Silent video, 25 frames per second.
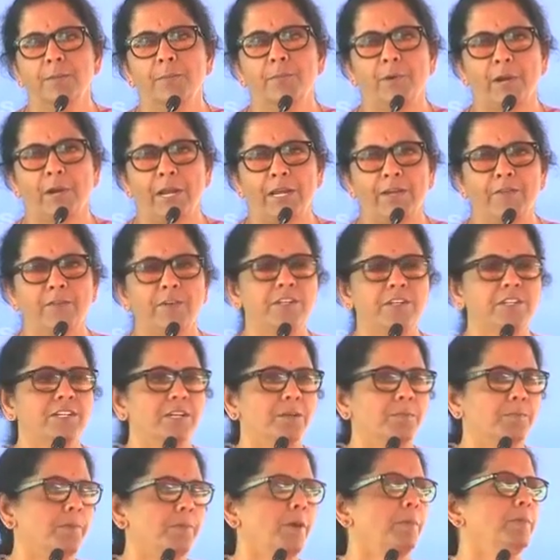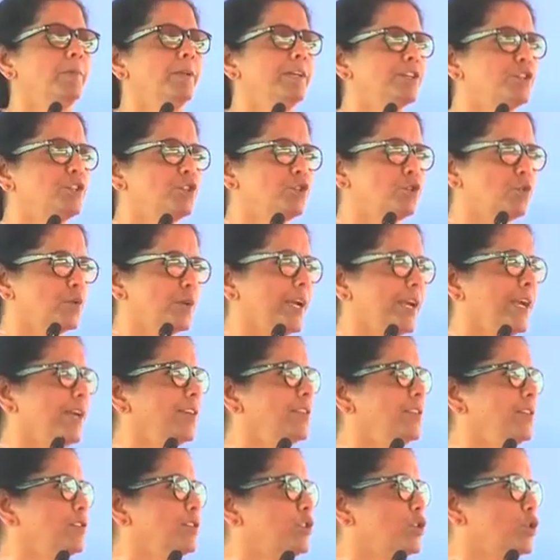Private and public
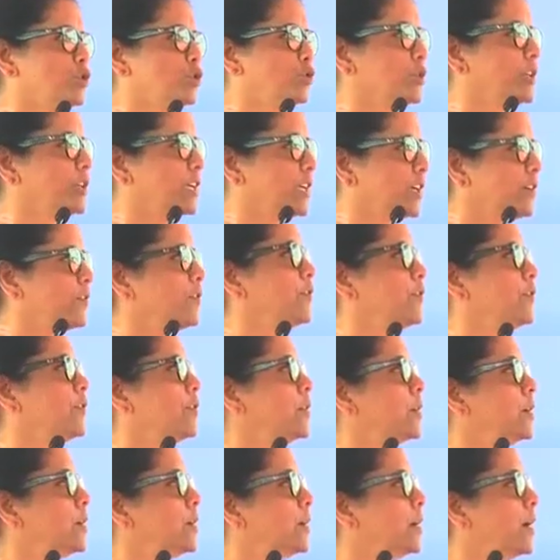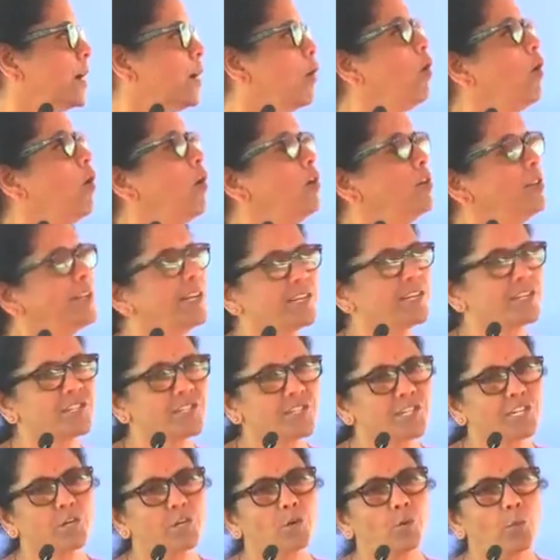together should give all that
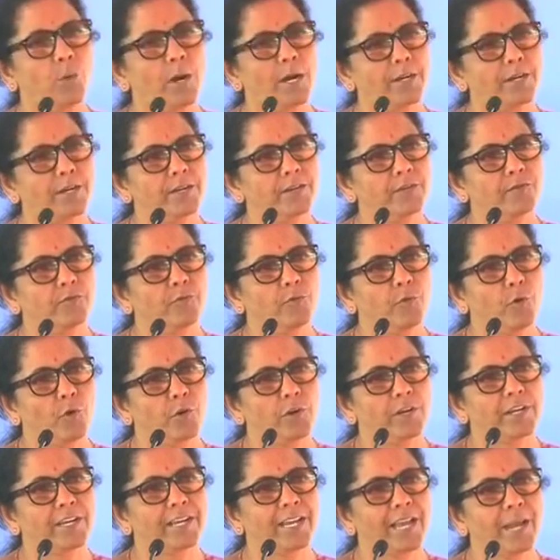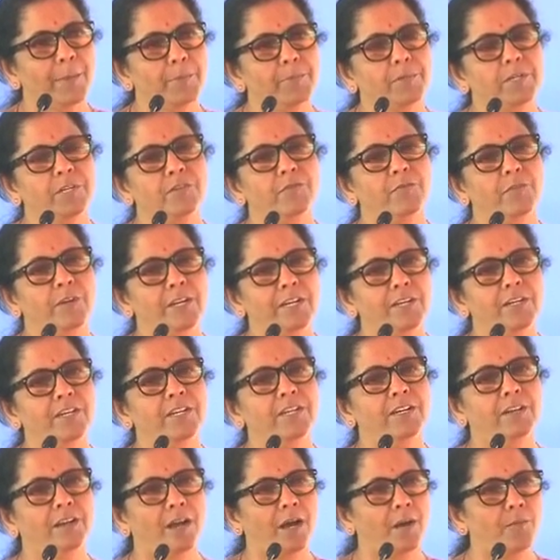is required for a captive
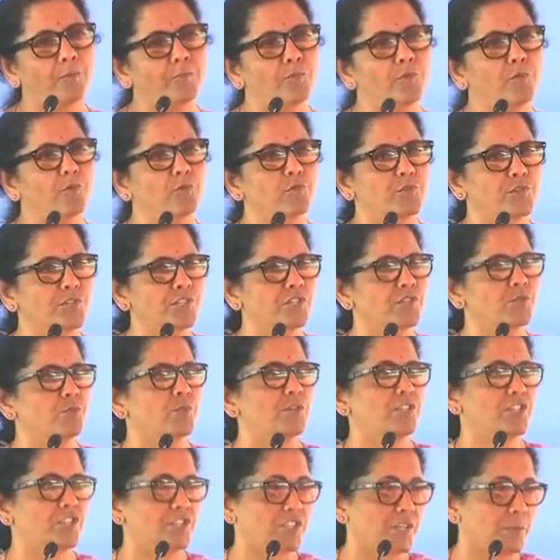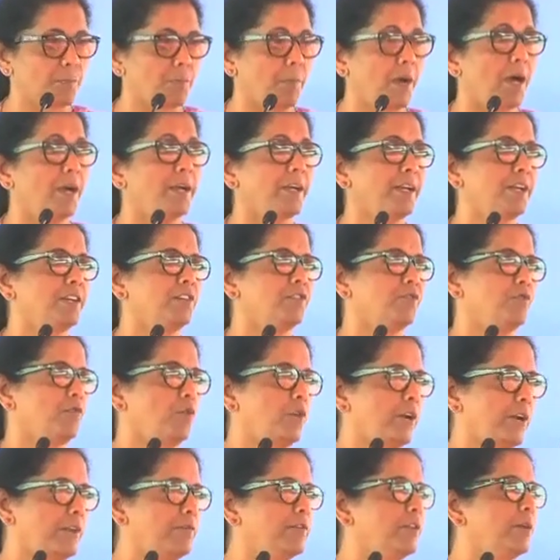Indian armed forces, which is a market
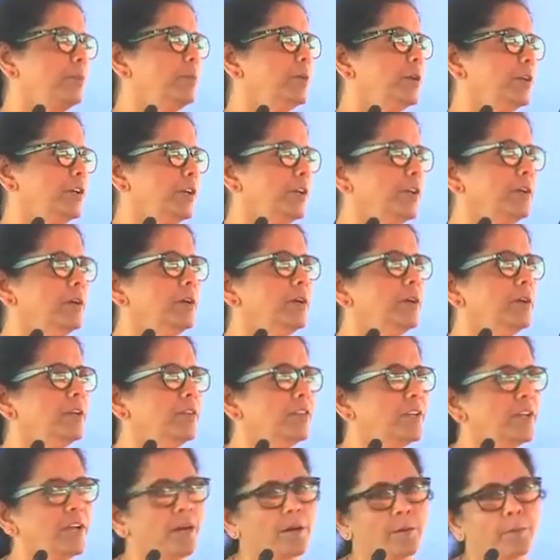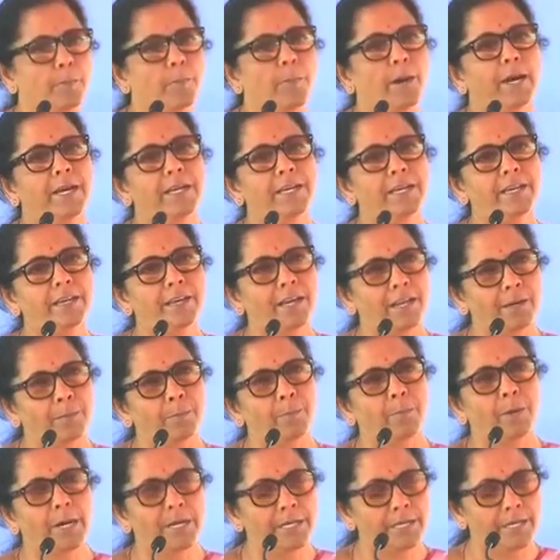for everybody. They are buying
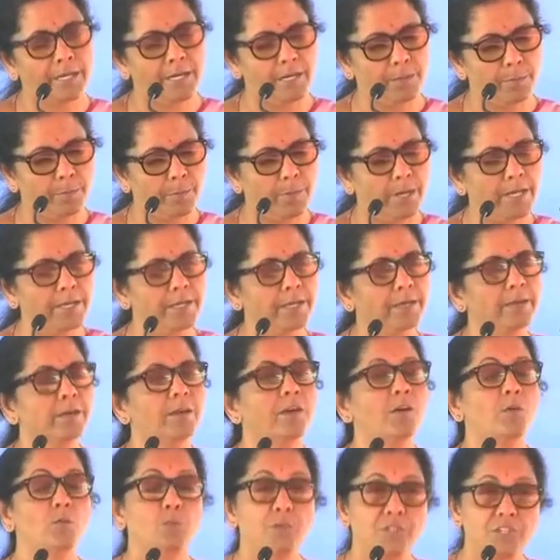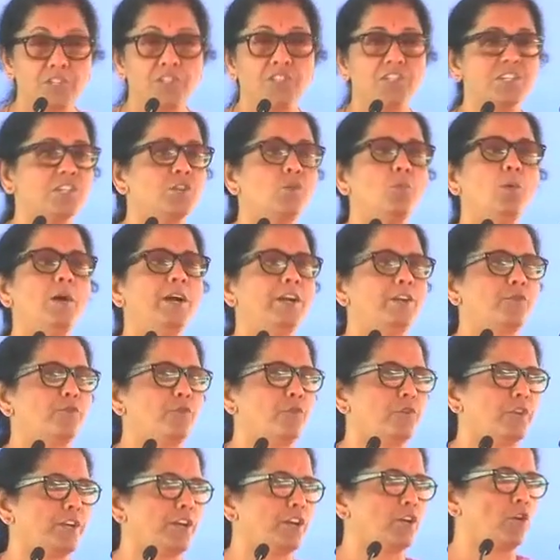and buying and buying, which is required
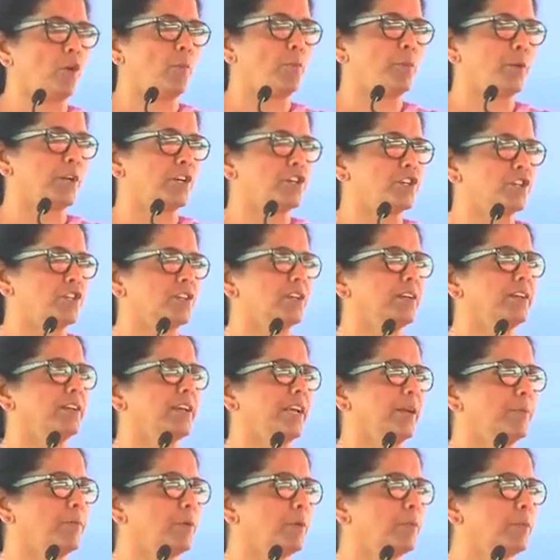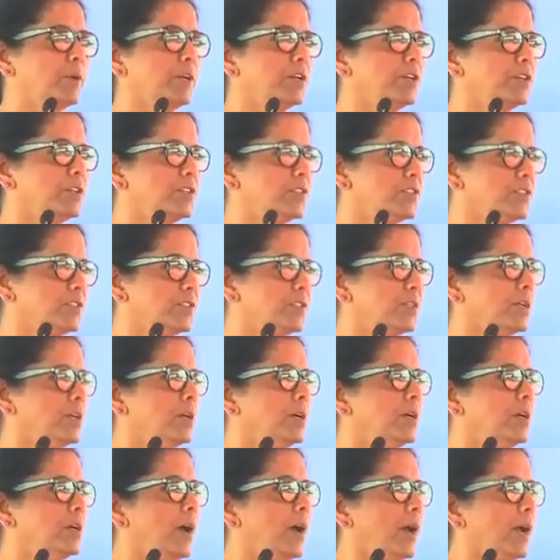for their operational capabilities,
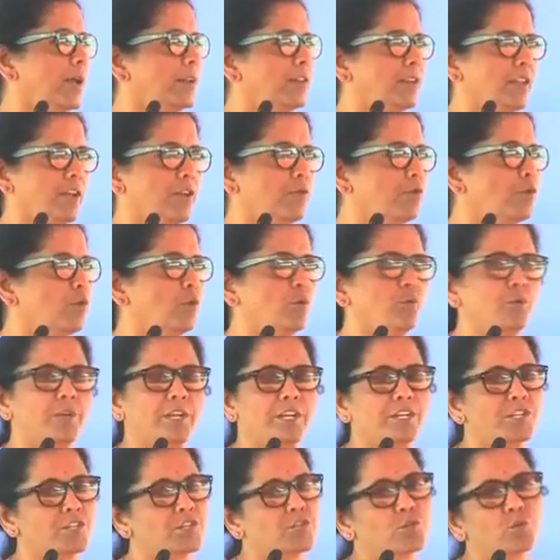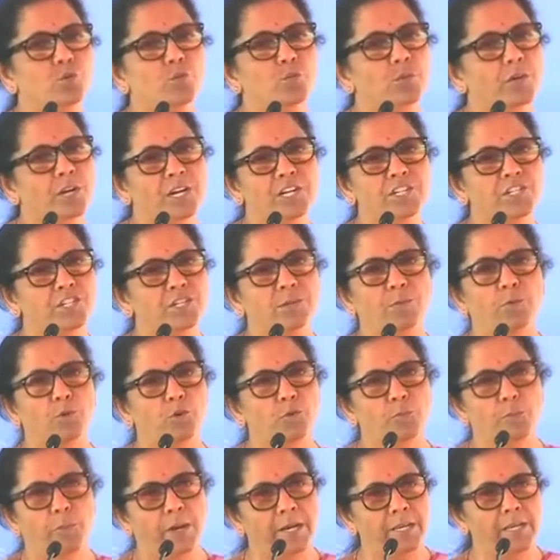and therefore there is no grudge
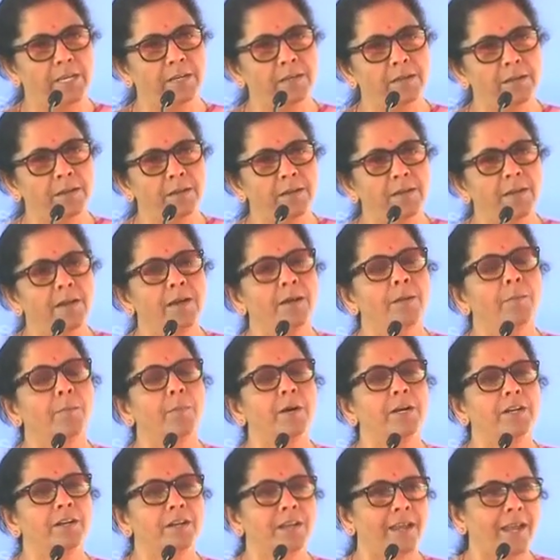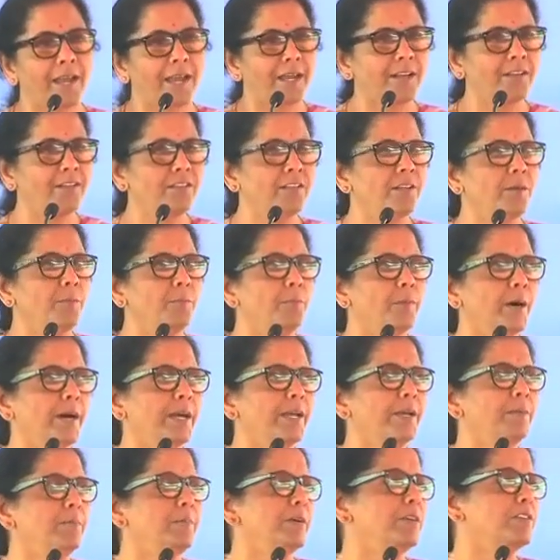about buying. But can the
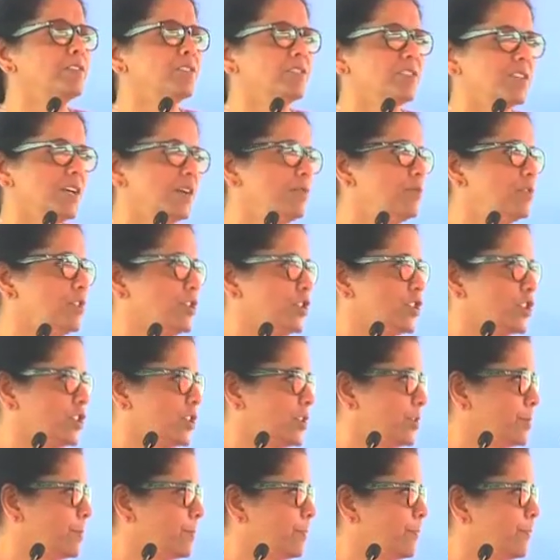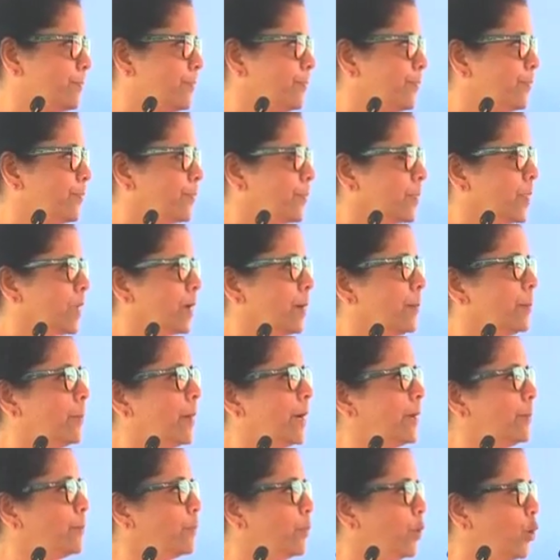buy be serviced
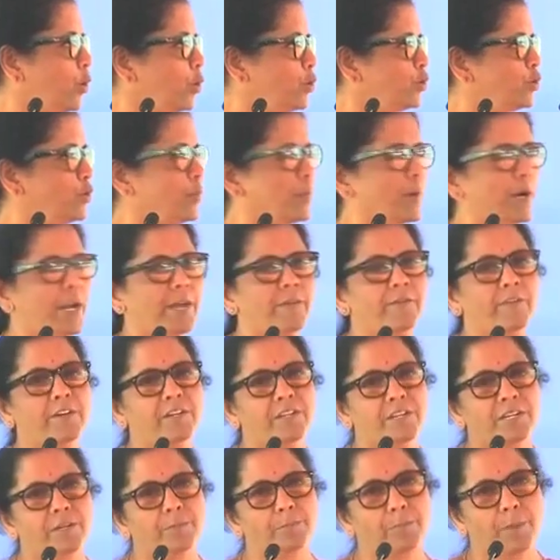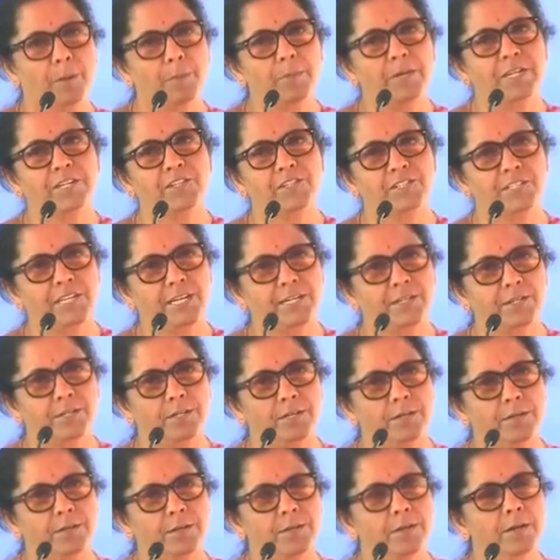by both private and public
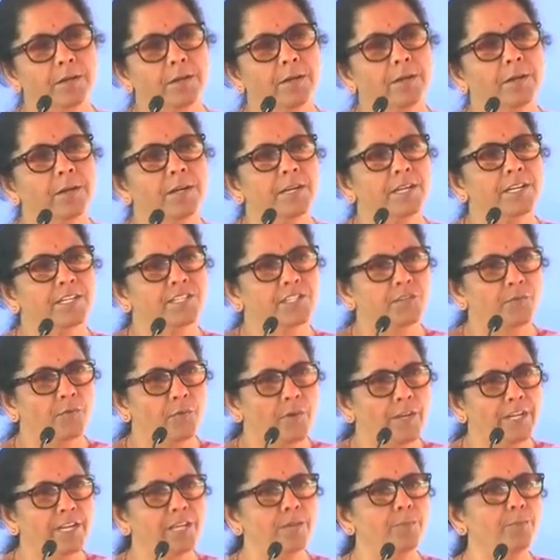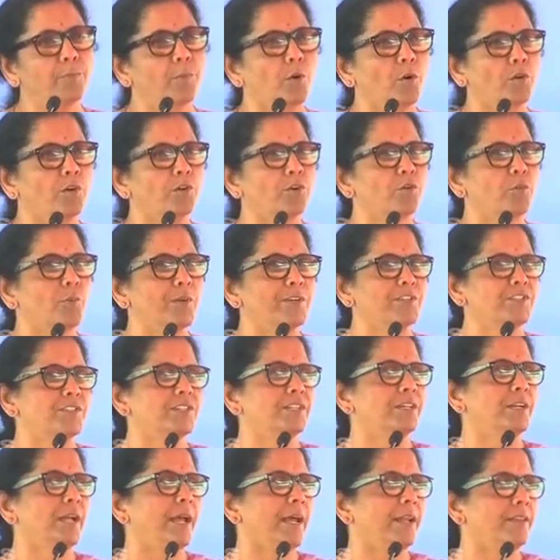sector is a very important
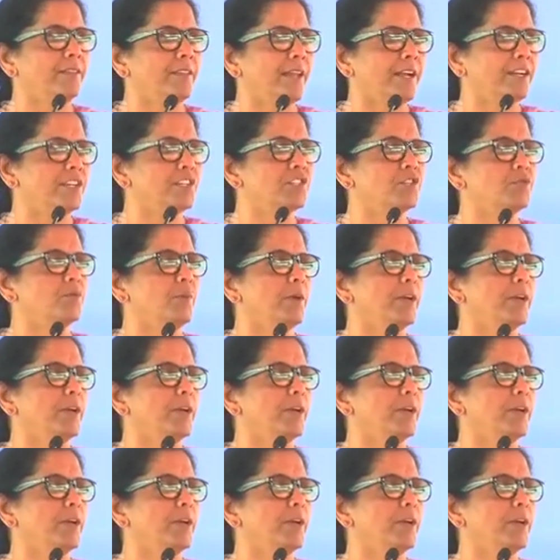question, and that is